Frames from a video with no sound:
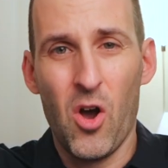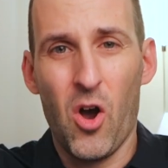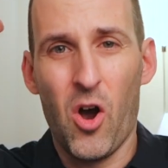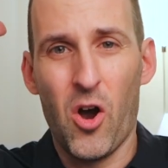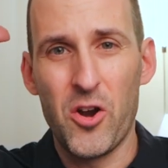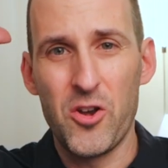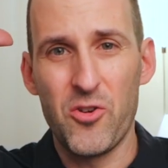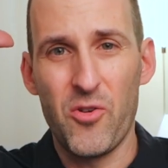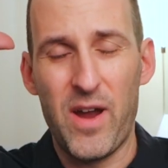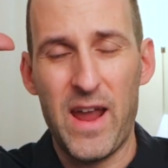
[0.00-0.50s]

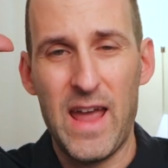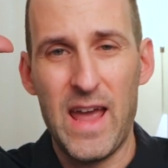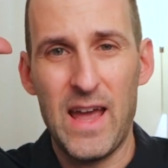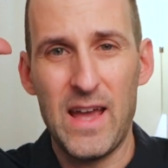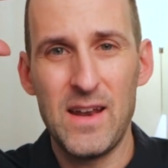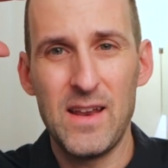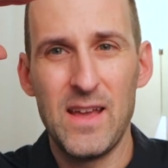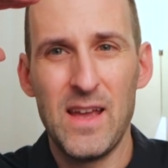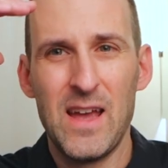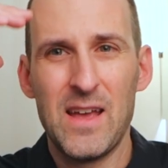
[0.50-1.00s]
on your
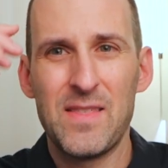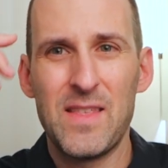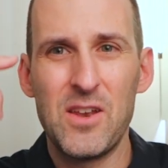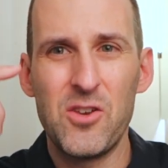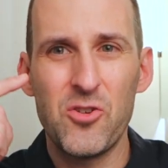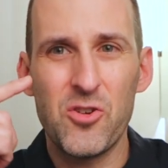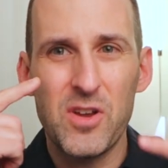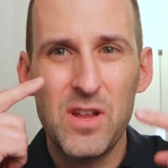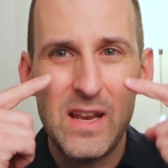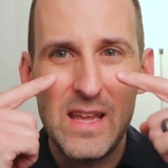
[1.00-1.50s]
head, then
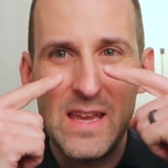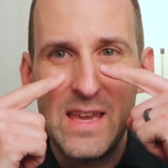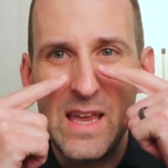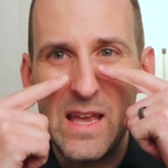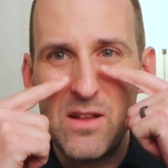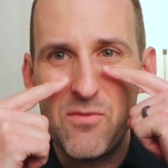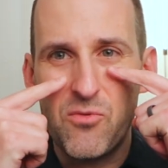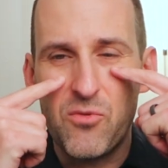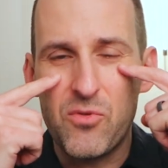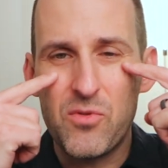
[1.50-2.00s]
you're gonna
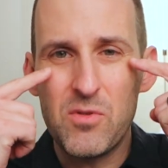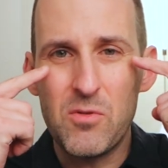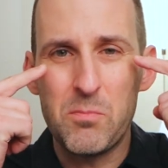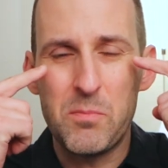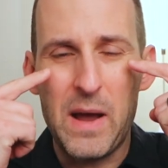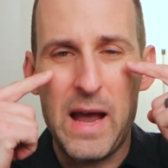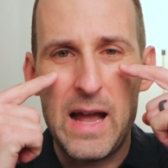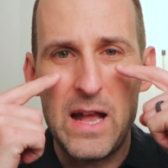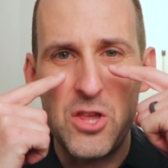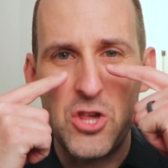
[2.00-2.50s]
get real
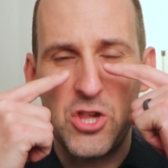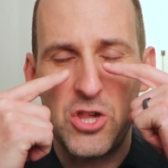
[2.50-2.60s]
bad